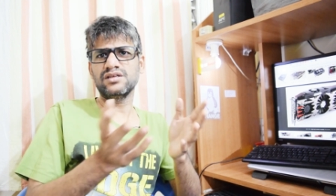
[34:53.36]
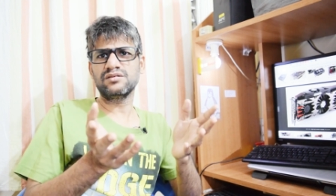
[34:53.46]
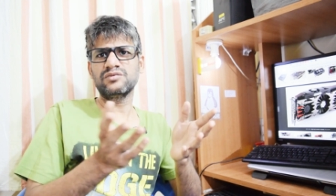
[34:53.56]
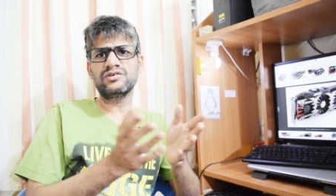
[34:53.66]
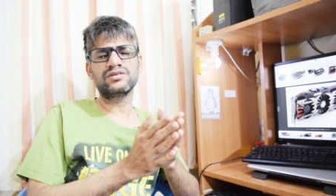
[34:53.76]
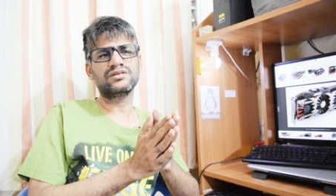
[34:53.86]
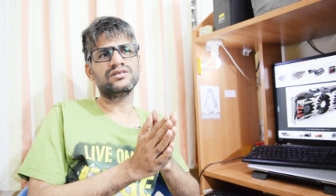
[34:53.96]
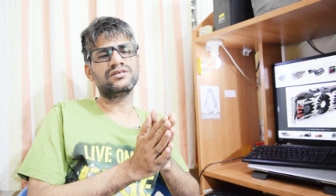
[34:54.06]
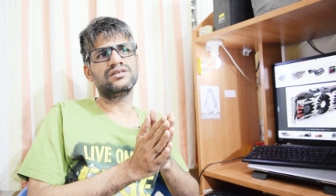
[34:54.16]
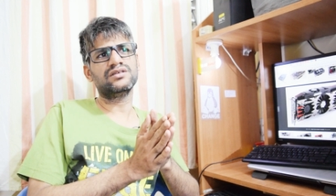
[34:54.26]
In a both,
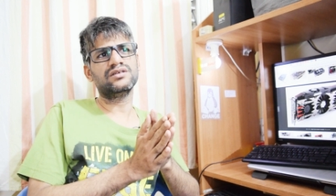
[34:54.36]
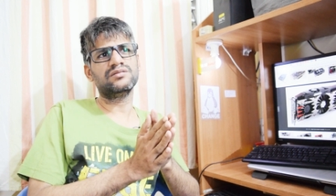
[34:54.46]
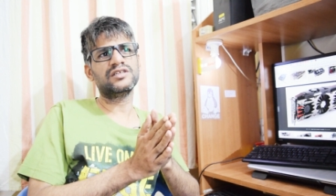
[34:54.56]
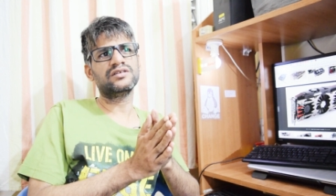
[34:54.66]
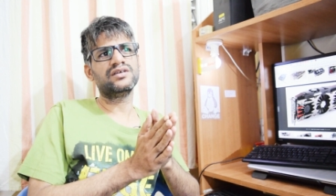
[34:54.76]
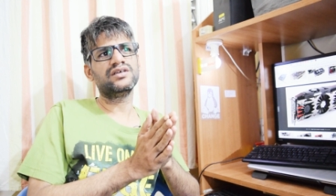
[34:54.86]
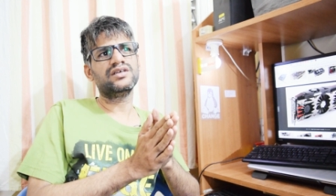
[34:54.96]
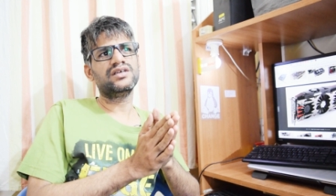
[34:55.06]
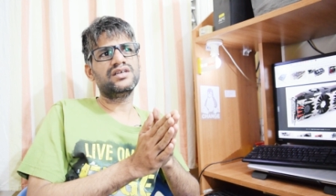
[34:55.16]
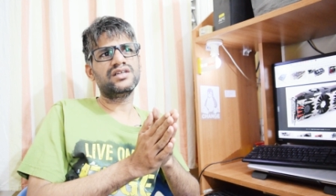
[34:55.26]
uh, in, I mean,
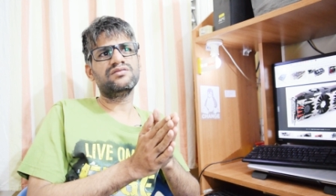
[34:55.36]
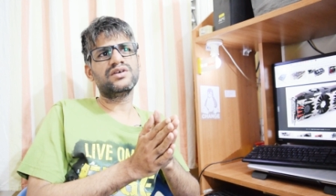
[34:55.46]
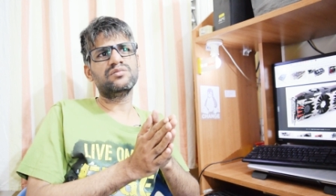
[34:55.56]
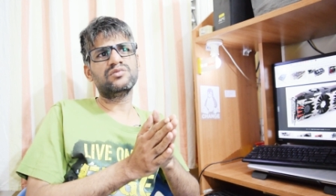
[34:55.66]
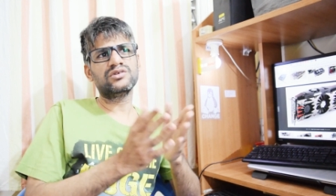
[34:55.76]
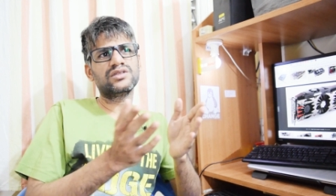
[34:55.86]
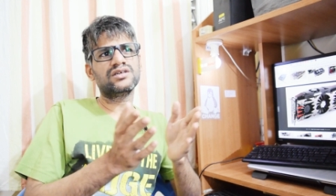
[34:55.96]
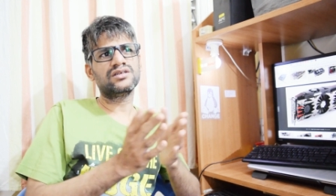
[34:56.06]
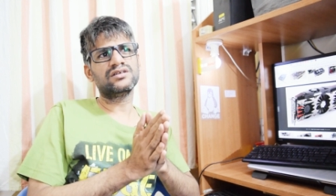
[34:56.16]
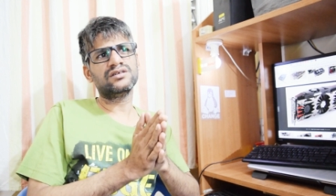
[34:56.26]
in a way, both
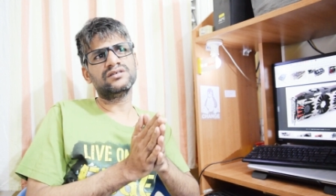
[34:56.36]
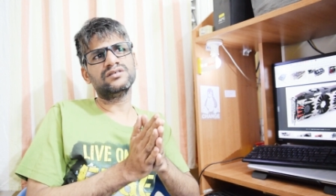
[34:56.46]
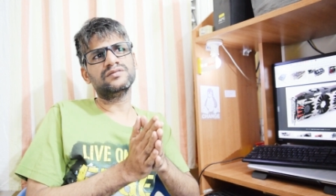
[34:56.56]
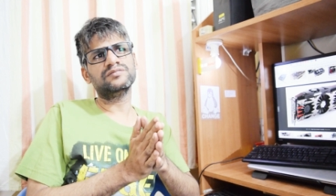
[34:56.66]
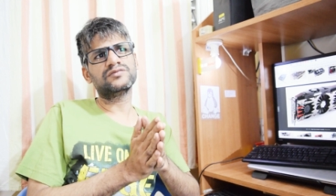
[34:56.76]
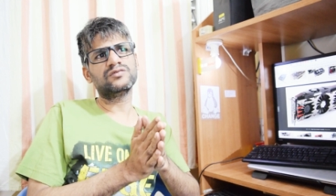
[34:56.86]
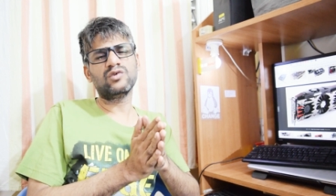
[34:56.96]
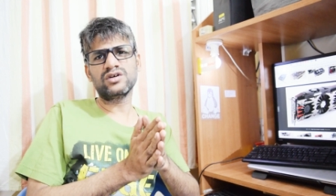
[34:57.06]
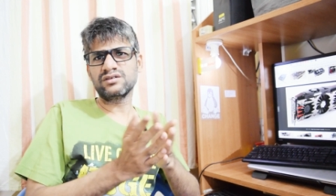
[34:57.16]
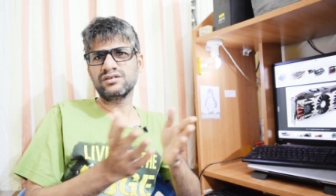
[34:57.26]
are um,
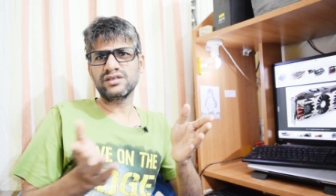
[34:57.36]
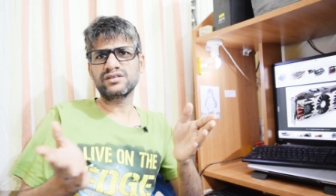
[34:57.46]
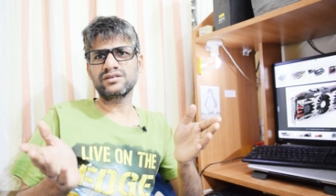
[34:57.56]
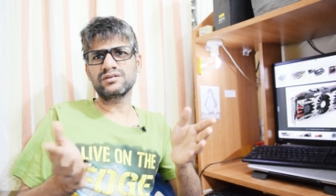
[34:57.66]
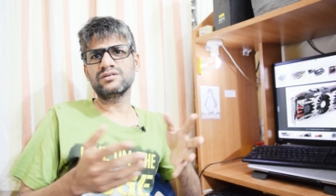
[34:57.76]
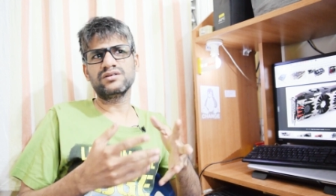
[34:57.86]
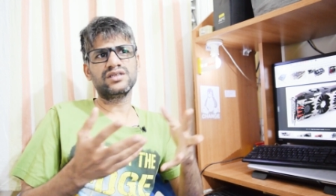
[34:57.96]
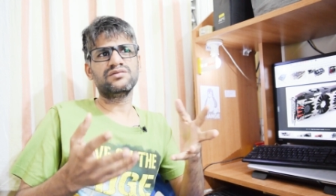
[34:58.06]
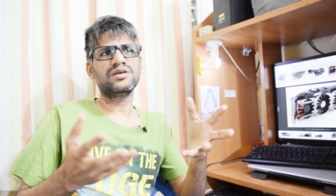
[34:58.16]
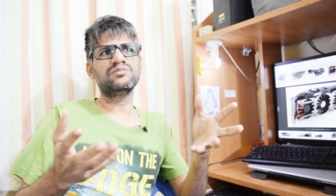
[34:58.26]
water signs. So in
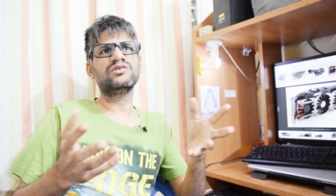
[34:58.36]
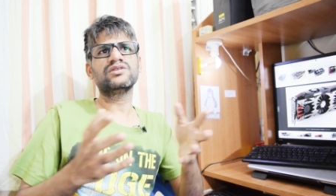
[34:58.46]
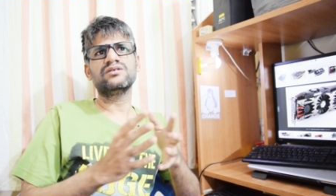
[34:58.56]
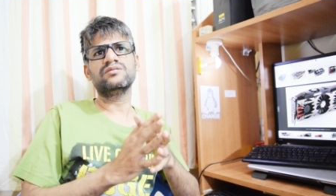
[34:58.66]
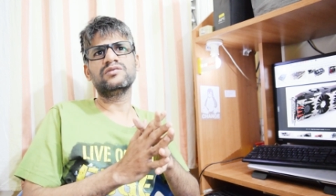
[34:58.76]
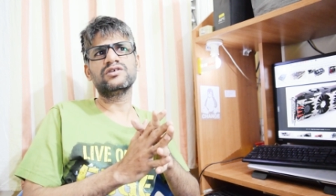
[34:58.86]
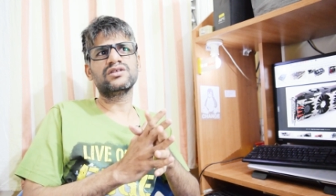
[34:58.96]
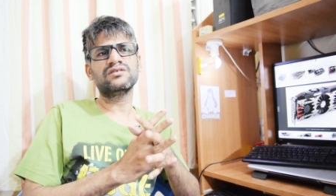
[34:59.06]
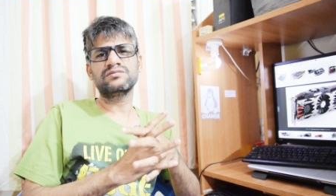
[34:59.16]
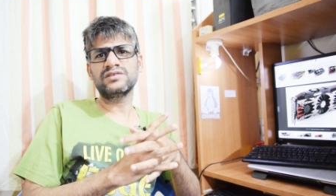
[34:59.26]
a way, both both
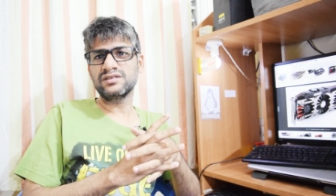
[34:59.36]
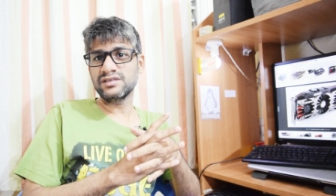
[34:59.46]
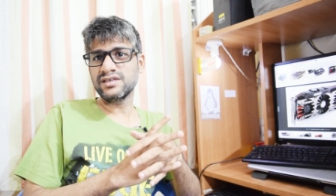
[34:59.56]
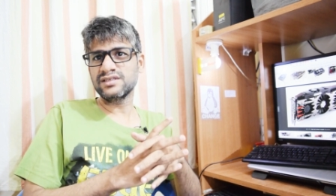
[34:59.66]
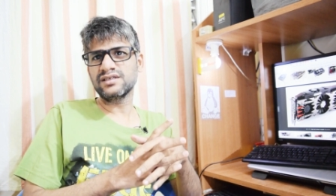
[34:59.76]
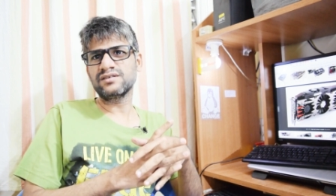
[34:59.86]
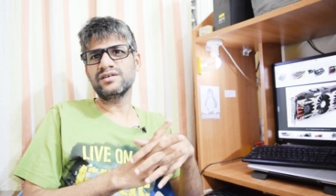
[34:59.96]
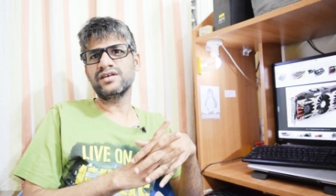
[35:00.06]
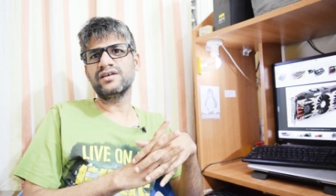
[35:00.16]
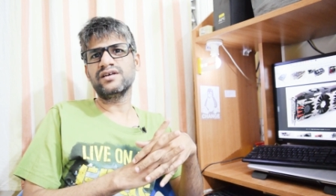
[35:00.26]
of these guys are
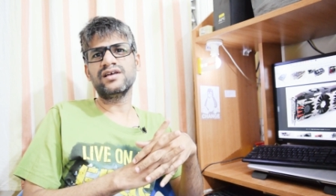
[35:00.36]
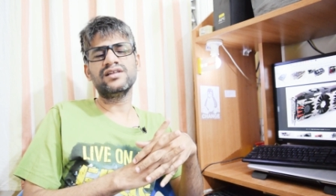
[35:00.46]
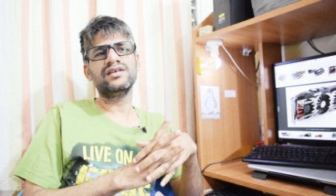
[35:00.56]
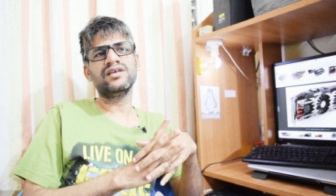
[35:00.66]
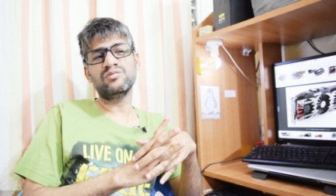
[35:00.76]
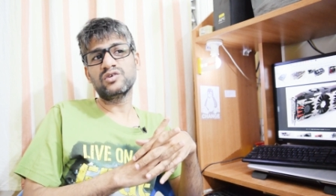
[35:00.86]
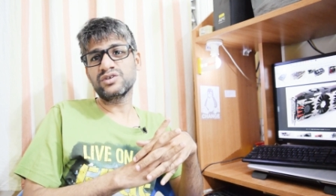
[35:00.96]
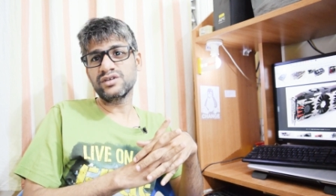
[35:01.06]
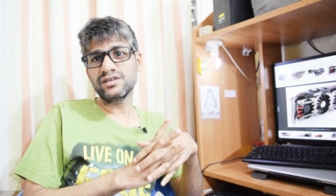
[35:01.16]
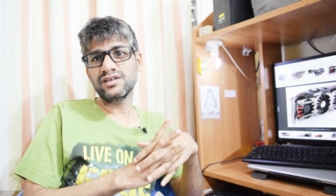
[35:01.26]
uh, highly
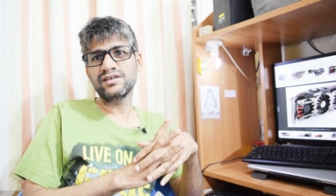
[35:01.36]
emotional.